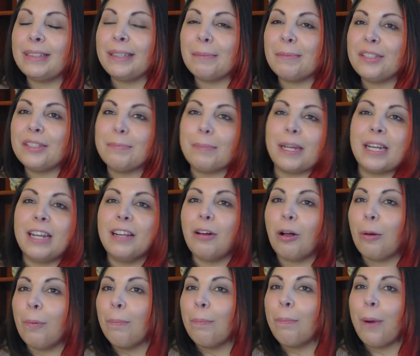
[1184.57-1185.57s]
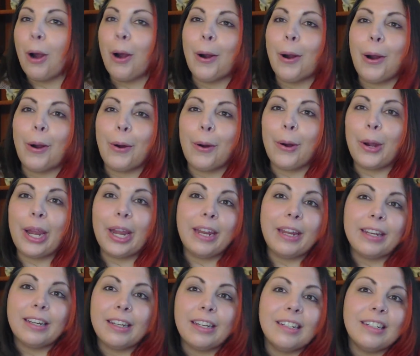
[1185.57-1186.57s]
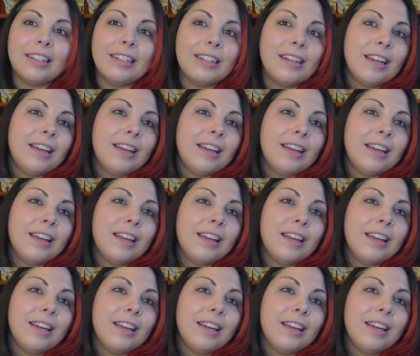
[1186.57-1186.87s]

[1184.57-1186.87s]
I'm spinning, all purring and